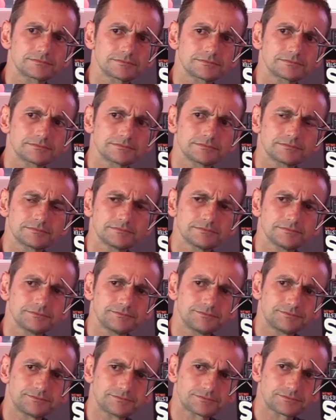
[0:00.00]

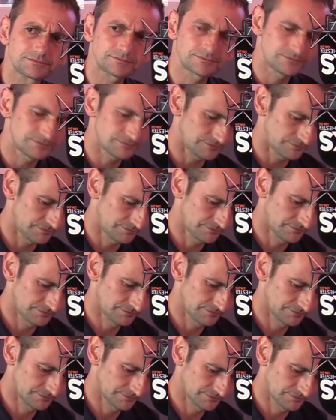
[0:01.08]

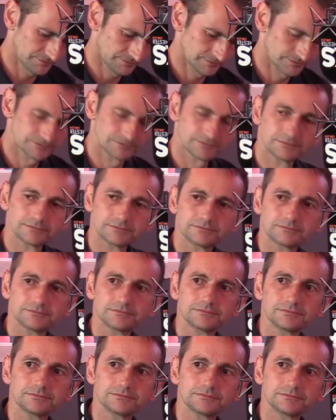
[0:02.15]

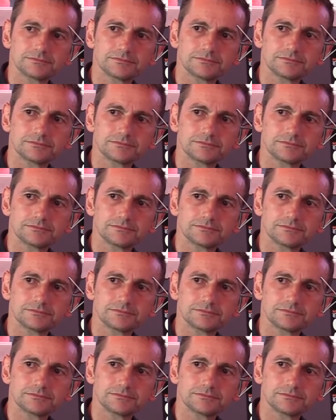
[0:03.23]
(not speaking)